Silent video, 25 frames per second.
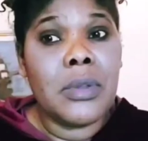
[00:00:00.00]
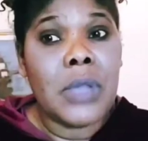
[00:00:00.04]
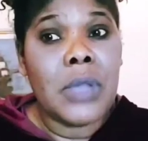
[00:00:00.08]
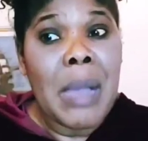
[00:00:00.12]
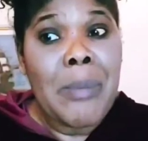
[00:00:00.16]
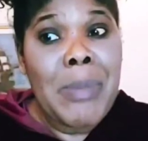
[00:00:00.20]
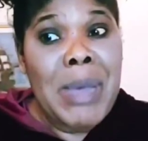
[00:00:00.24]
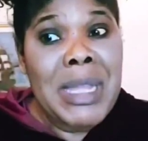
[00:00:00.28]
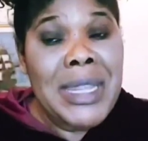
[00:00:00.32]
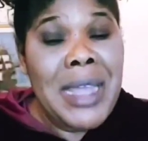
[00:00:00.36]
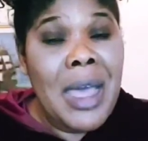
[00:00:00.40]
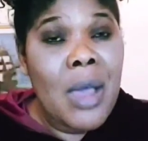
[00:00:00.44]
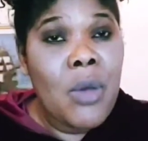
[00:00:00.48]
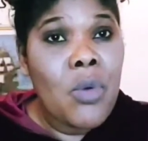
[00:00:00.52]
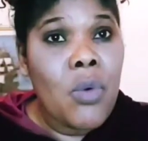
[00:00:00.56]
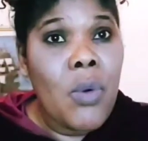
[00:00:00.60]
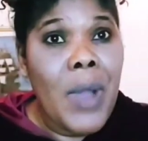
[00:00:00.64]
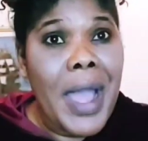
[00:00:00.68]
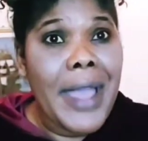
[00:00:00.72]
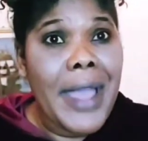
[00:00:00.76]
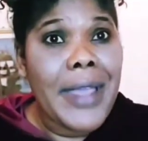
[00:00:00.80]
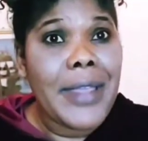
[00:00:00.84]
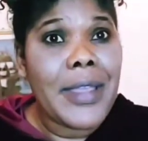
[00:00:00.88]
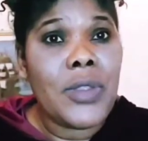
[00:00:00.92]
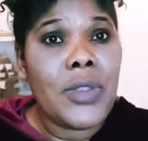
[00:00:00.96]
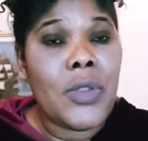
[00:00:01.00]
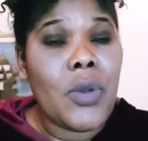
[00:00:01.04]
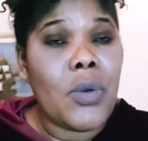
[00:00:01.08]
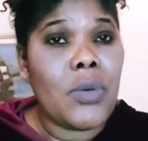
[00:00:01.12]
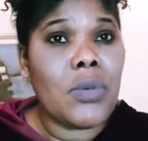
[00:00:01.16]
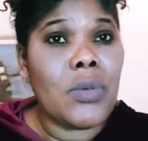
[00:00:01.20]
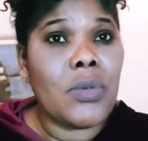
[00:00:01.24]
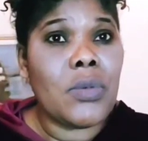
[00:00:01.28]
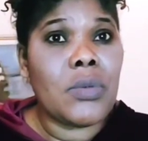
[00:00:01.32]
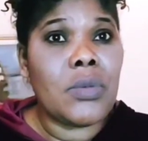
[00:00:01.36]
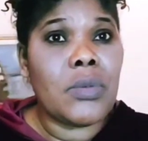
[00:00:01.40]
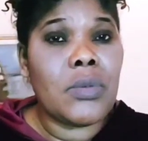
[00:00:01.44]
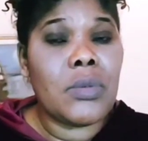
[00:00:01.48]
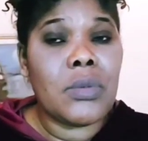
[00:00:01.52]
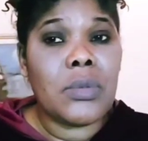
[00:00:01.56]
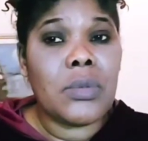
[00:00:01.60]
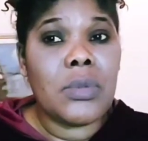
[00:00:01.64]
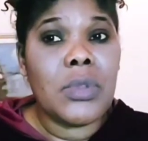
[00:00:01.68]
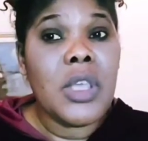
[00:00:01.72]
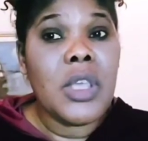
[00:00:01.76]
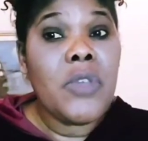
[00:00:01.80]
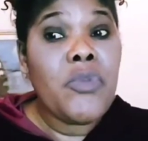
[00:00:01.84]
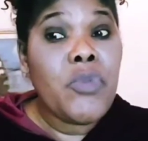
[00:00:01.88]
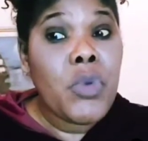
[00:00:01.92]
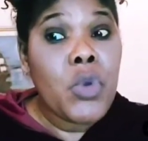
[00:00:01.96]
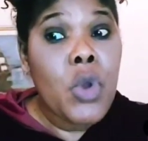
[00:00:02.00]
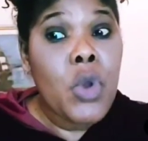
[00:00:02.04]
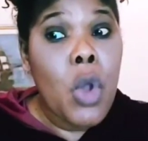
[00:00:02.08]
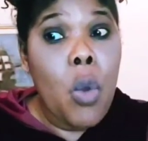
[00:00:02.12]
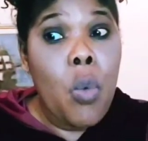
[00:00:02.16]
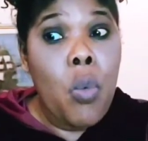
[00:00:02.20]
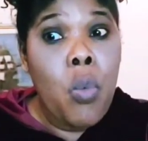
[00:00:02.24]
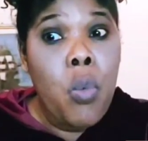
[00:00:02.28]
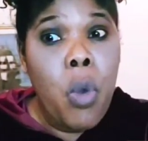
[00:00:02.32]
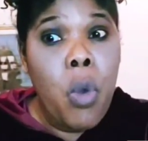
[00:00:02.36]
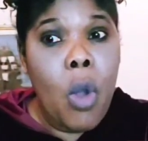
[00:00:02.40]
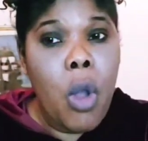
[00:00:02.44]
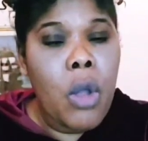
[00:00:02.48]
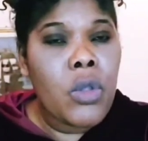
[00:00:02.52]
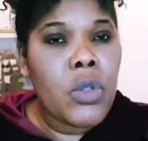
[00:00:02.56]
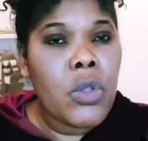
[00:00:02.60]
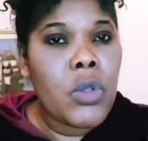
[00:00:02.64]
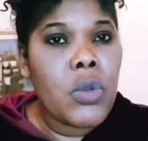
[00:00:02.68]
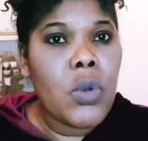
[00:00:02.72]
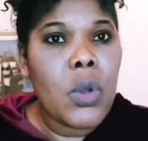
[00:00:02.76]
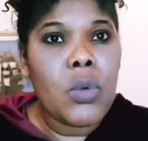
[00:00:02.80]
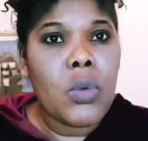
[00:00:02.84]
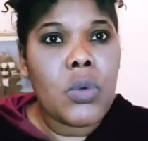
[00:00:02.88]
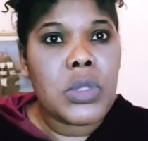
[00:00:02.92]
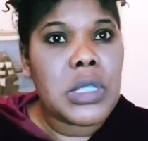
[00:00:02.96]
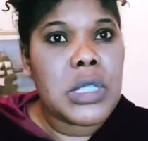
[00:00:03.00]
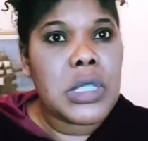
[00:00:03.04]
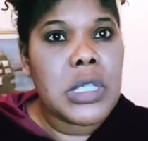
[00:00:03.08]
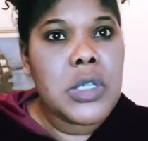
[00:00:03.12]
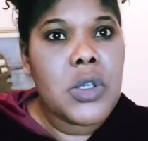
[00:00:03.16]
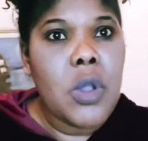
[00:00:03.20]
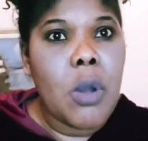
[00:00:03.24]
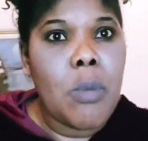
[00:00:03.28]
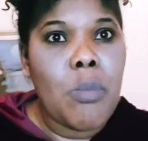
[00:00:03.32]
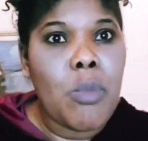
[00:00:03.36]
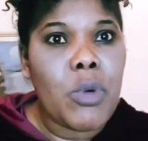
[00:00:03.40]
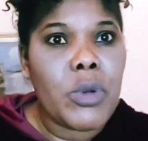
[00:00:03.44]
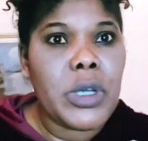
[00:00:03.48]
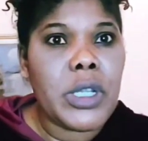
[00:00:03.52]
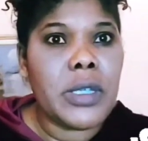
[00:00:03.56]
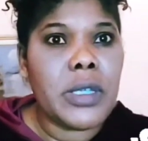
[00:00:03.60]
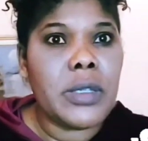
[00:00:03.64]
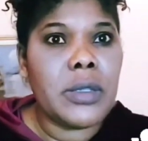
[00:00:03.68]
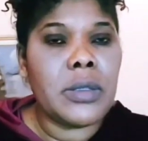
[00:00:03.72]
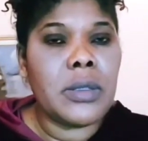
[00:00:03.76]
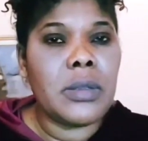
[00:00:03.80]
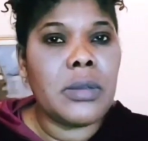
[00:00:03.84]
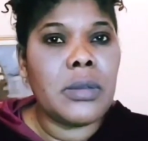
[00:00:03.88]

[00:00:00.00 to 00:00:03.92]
I'm an hour, you know. If you not work, you not go see your money.